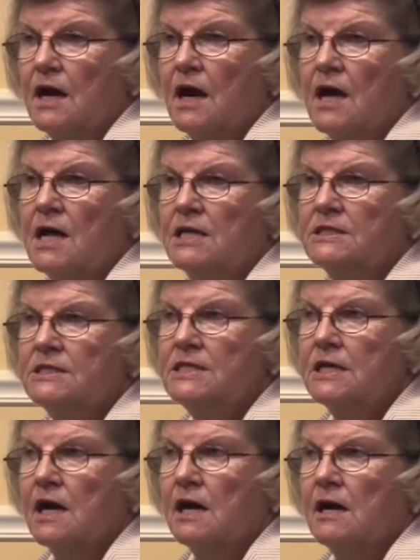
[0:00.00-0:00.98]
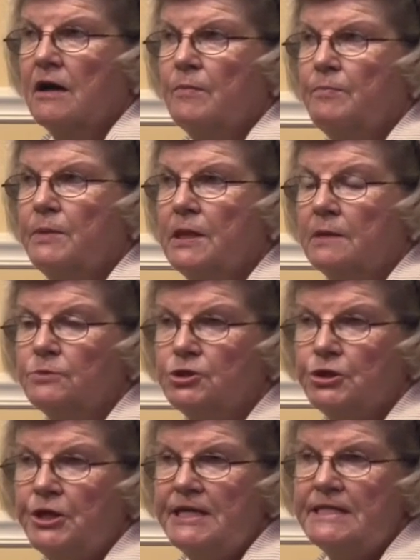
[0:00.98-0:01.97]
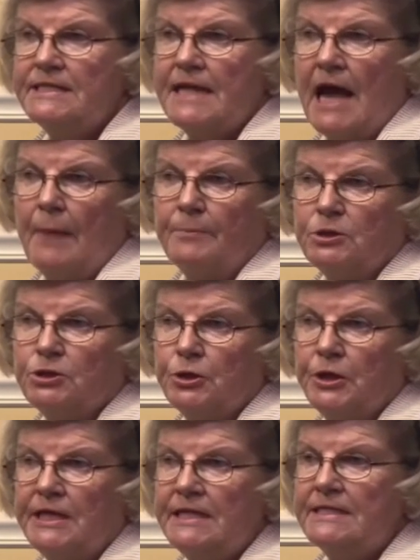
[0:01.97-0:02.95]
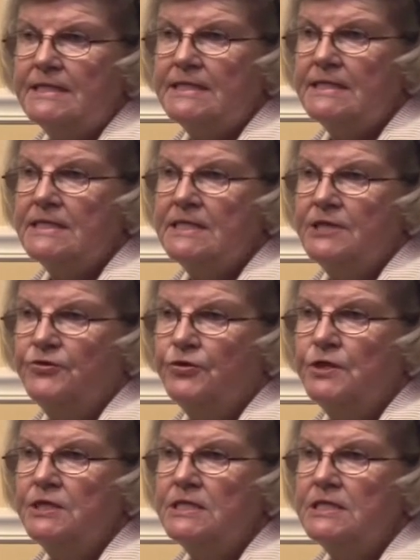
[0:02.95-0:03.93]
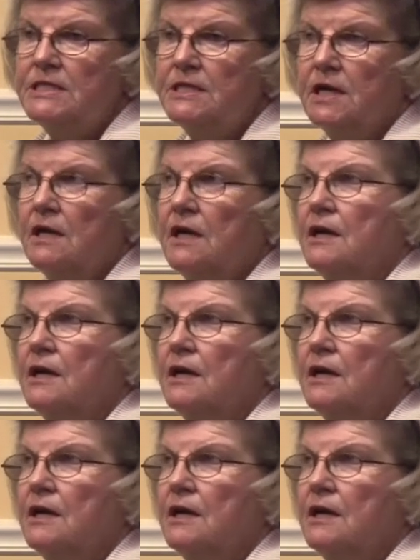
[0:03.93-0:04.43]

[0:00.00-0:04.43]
and plum trees, apple trees, different,